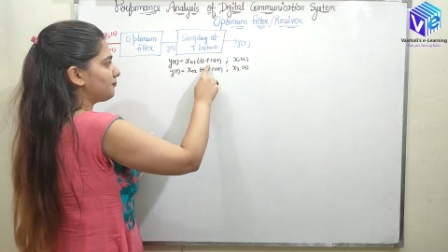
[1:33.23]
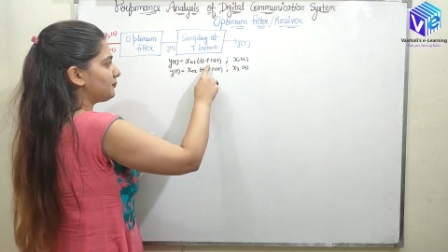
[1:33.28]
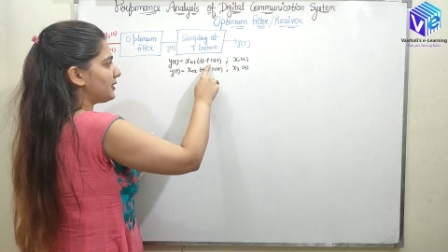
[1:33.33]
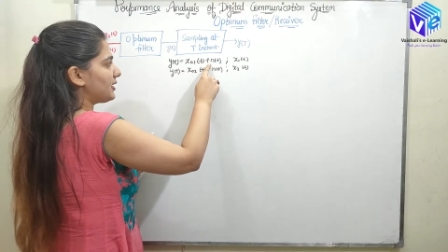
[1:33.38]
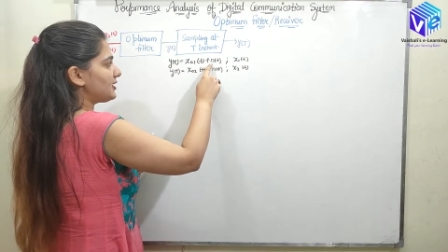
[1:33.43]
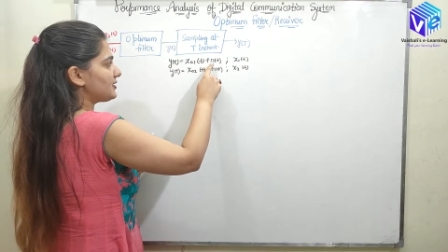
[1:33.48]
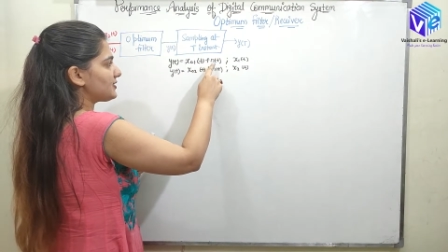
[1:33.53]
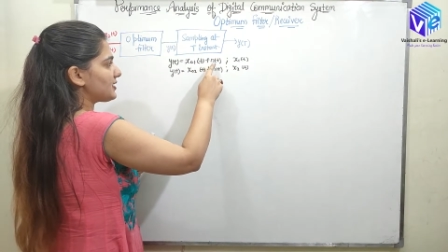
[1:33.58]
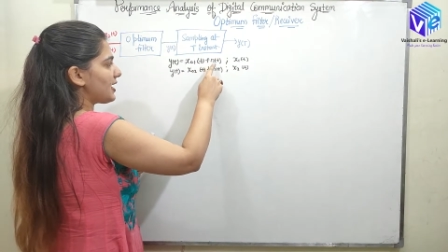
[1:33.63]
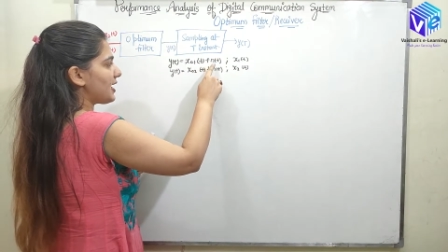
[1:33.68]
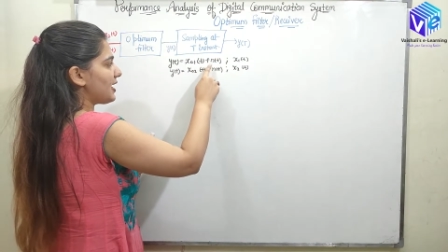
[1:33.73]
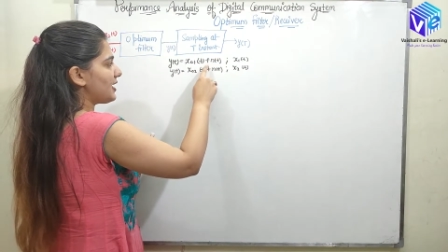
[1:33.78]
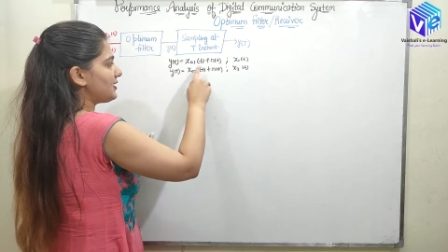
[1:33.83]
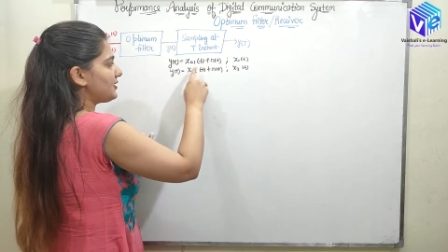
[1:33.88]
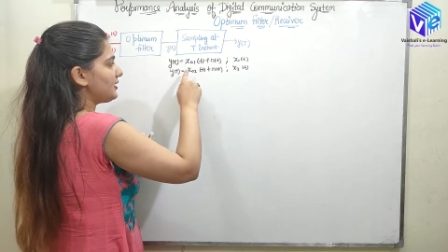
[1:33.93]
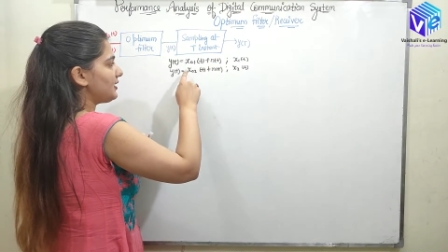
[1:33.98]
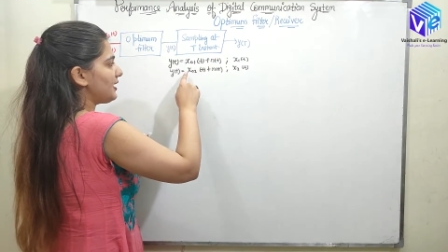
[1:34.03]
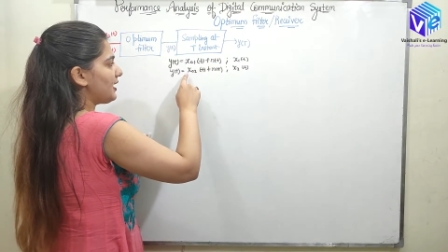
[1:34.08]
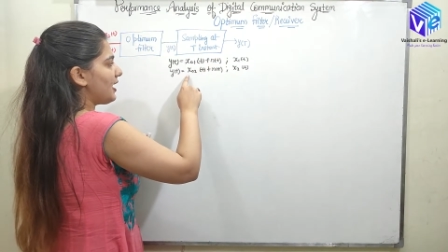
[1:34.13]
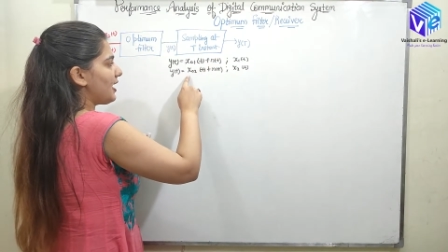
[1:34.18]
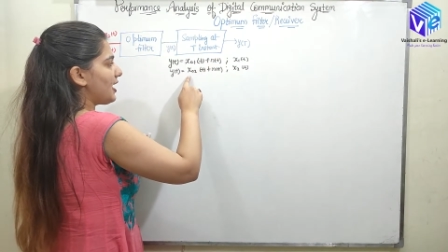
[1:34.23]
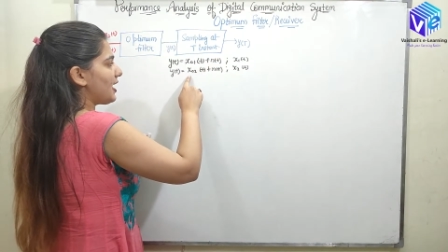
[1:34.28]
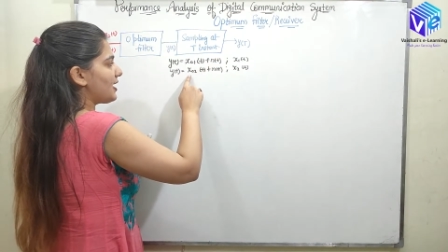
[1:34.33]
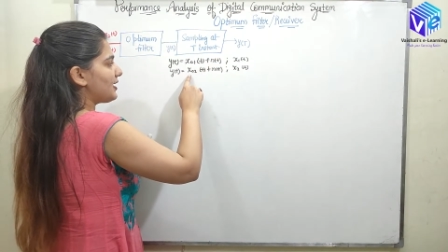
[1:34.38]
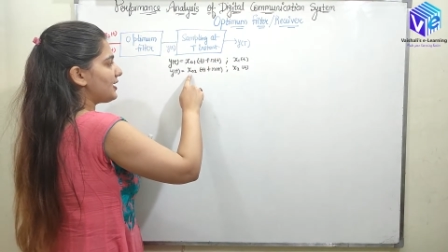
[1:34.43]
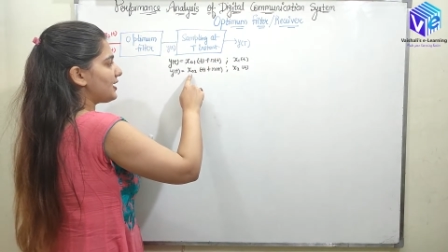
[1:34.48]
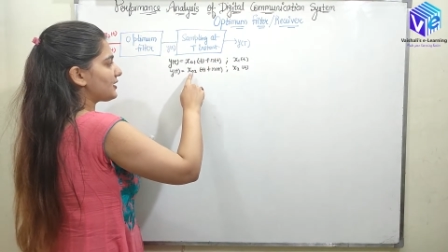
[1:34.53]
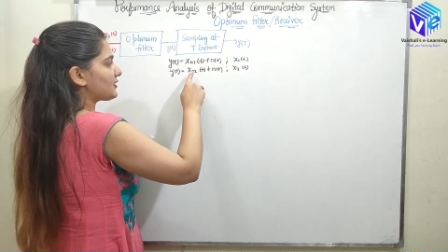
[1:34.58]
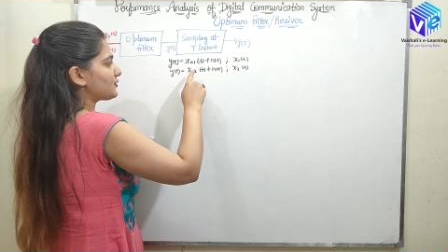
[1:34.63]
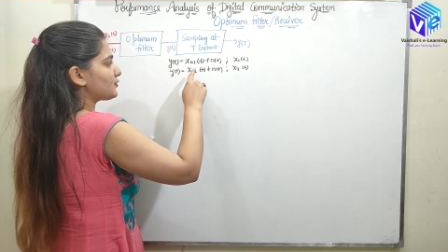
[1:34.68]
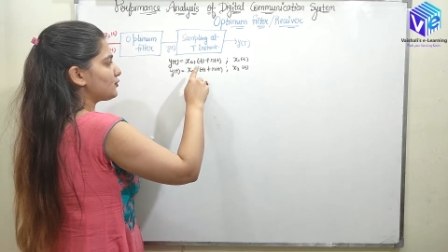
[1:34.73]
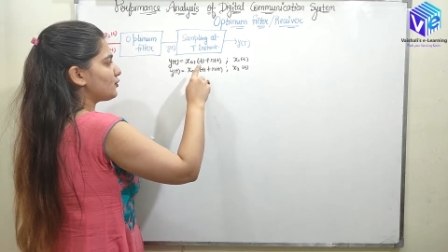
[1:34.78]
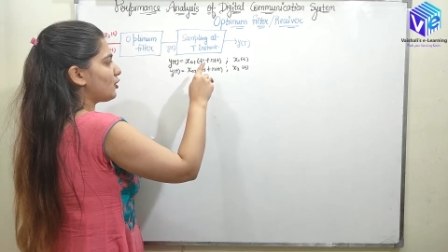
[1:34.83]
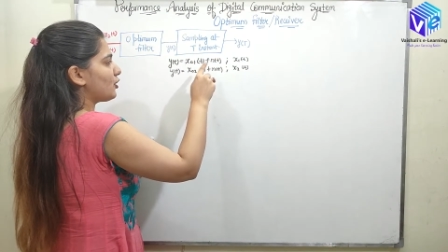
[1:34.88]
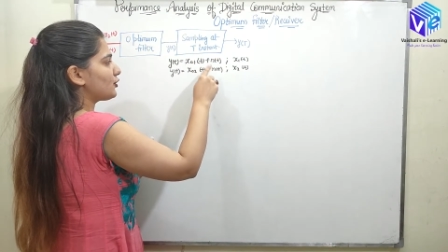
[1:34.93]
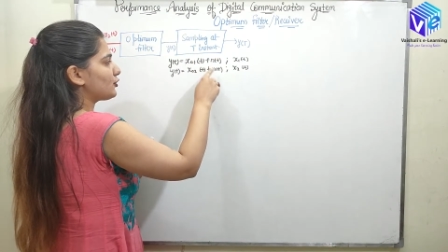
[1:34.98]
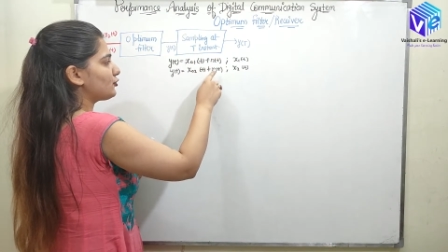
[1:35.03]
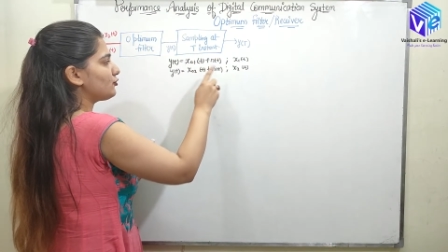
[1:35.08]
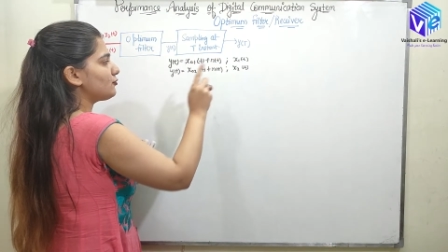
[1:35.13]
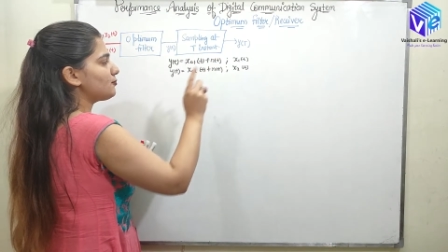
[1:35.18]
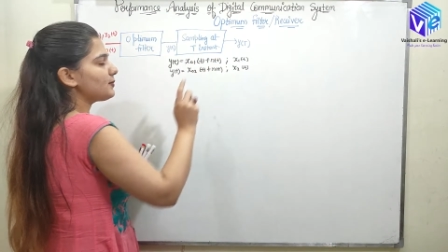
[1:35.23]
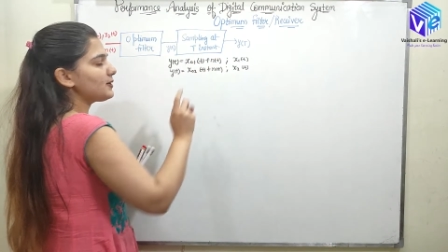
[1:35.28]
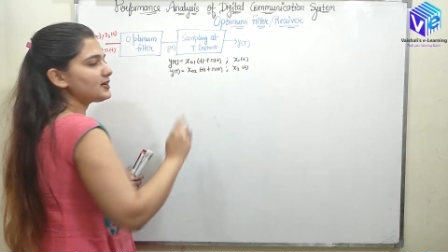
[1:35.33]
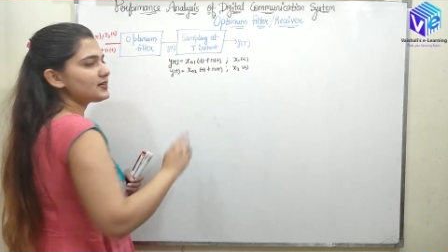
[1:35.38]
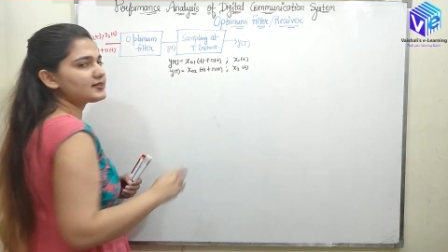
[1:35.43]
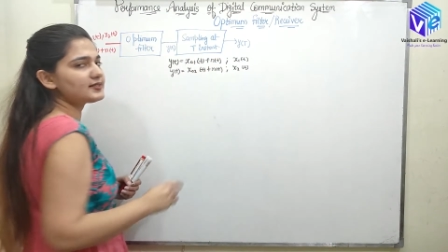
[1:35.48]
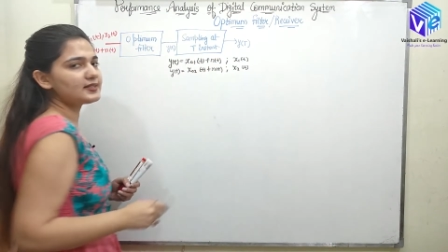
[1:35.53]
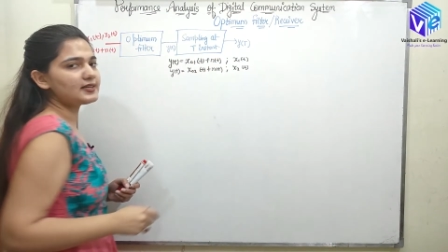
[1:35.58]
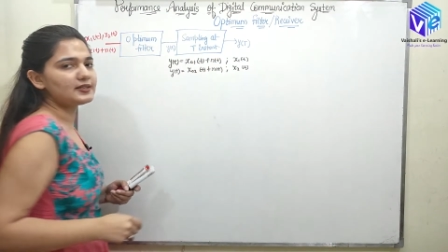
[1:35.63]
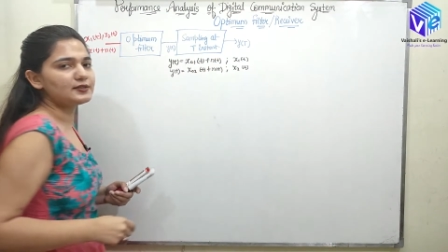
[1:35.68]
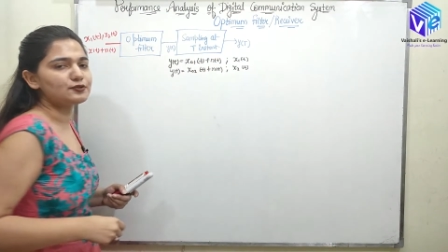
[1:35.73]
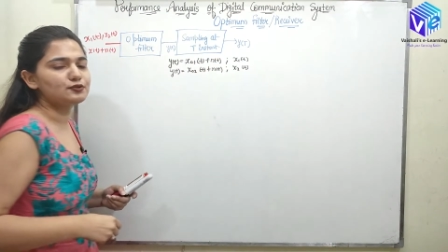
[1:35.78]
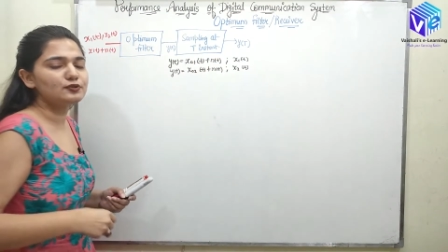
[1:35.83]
plus N and X zero two plus N.